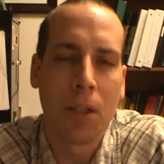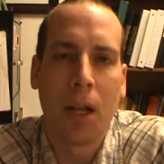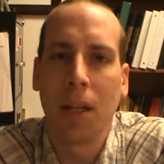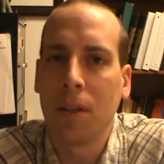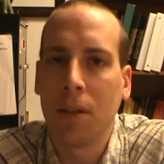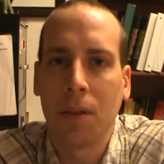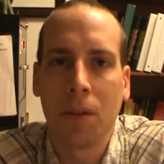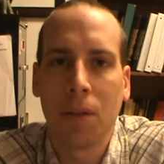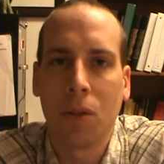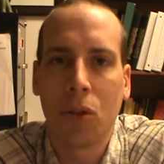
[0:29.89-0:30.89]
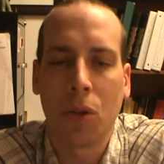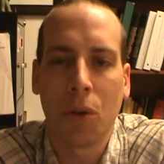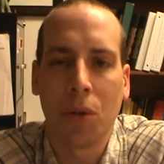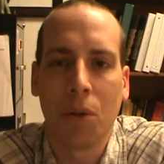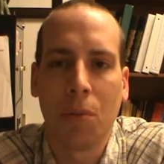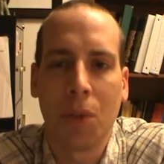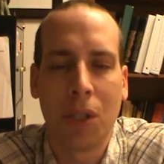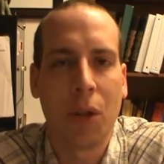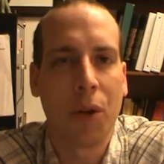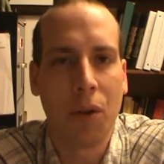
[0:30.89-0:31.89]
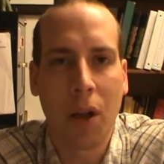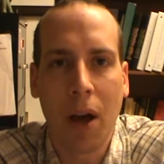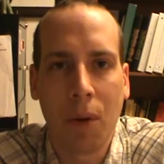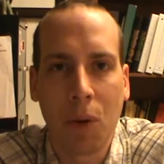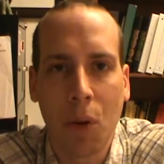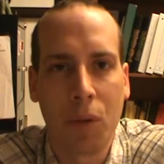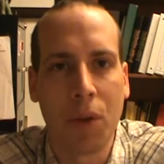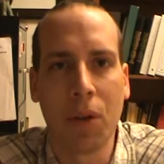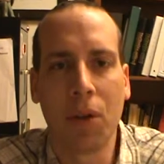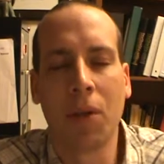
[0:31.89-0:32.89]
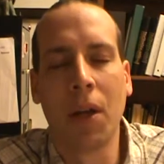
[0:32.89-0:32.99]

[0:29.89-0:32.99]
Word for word: let certain material out over the